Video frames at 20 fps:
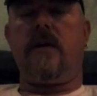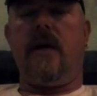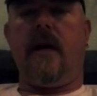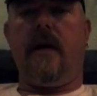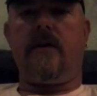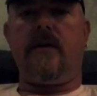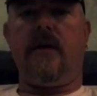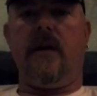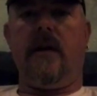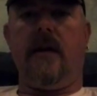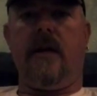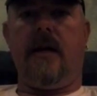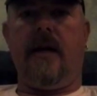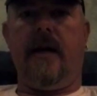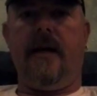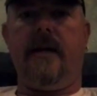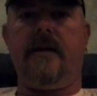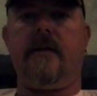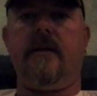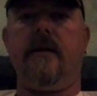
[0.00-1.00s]
actually
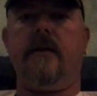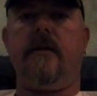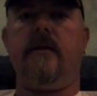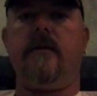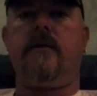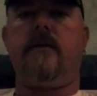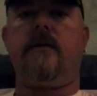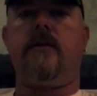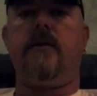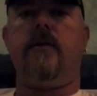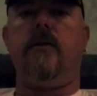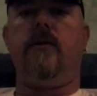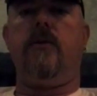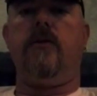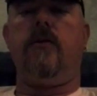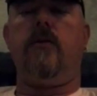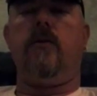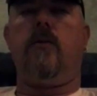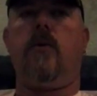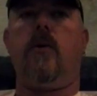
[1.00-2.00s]
licensed
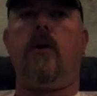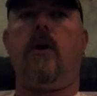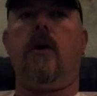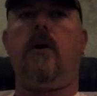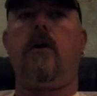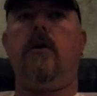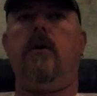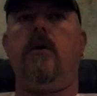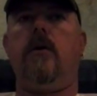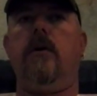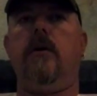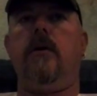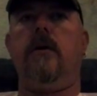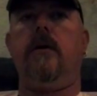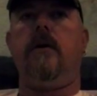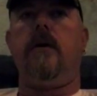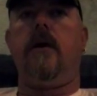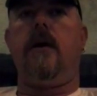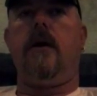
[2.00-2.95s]
to work on